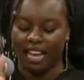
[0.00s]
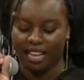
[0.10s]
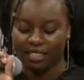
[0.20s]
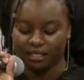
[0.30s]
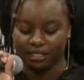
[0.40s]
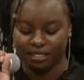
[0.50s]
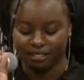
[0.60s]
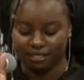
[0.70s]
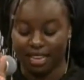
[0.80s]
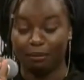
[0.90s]
And
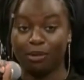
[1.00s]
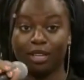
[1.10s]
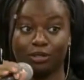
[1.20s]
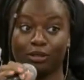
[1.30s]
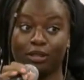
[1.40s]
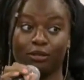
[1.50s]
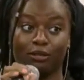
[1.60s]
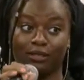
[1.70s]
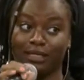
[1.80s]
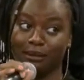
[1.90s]
I'm not assuring you
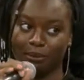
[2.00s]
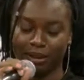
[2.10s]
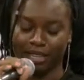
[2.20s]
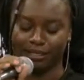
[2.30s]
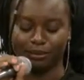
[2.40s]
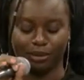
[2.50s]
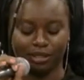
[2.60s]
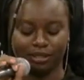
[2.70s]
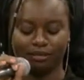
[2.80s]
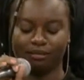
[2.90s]
of any prize,
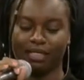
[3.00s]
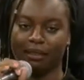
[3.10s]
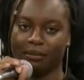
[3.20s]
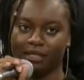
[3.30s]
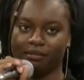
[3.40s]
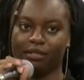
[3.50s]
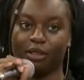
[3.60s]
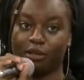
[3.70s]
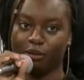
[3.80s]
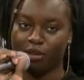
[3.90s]
but I mean,
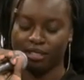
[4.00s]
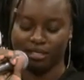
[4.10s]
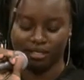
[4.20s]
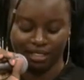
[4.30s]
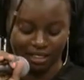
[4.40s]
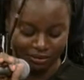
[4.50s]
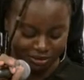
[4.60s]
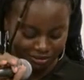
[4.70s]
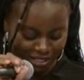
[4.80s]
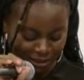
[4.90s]
your reward is in
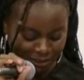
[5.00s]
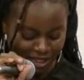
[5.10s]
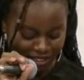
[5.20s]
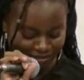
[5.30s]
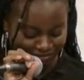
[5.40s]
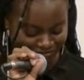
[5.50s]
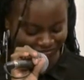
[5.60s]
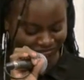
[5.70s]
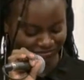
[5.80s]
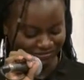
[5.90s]
heaven. Amen.
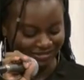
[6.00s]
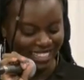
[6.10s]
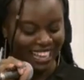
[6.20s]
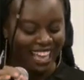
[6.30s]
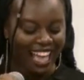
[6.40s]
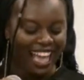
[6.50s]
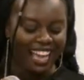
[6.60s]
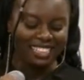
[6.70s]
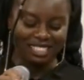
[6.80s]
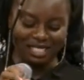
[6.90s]

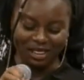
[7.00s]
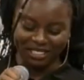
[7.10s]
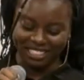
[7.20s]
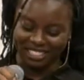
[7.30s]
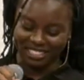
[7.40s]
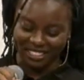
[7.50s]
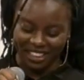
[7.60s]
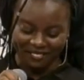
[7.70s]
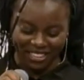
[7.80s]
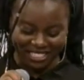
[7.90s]
So digital
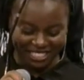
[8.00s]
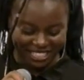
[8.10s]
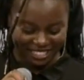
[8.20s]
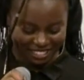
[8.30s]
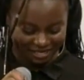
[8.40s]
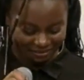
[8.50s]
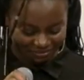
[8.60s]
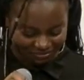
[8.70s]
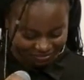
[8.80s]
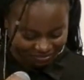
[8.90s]

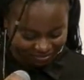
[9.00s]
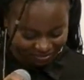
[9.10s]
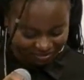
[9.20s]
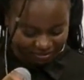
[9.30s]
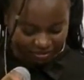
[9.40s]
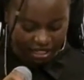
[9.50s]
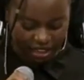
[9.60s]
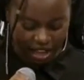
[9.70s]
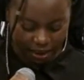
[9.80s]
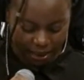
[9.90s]
evangelism.
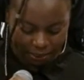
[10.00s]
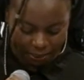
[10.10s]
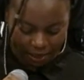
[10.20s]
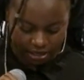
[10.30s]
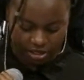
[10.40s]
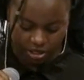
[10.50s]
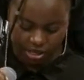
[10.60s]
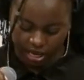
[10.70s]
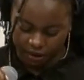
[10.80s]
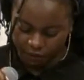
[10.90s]
Our Bible passage is
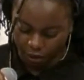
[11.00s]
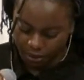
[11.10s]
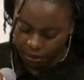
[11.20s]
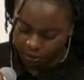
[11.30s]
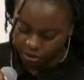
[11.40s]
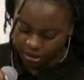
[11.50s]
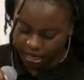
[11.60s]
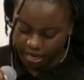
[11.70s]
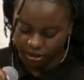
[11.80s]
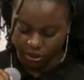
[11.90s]
taken from Hebrews
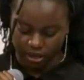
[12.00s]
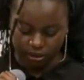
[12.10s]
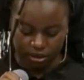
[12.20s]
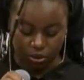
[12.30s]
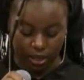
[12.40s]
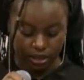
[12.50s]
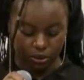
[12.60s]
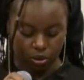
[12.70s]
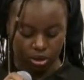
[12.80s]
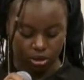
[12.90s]

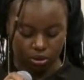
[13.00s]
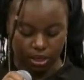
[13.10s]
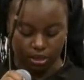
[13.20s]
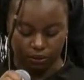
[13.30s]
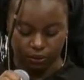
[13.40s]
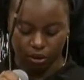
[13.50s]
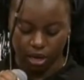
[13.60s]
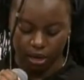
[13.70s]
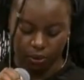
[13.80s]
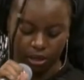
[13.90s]
10:21-24.
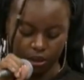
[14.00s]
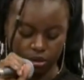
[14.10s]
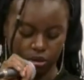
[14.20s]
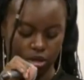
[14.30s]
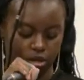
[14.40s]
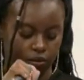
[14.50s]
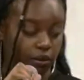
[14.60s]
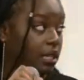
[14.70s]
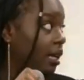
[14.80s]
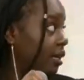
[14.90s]
Can we just
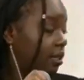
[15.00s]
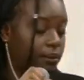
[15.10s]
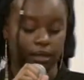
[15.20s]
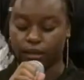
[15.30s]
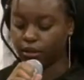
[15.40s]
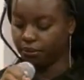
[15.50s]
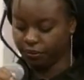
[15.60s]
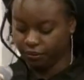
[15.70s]
read that, please?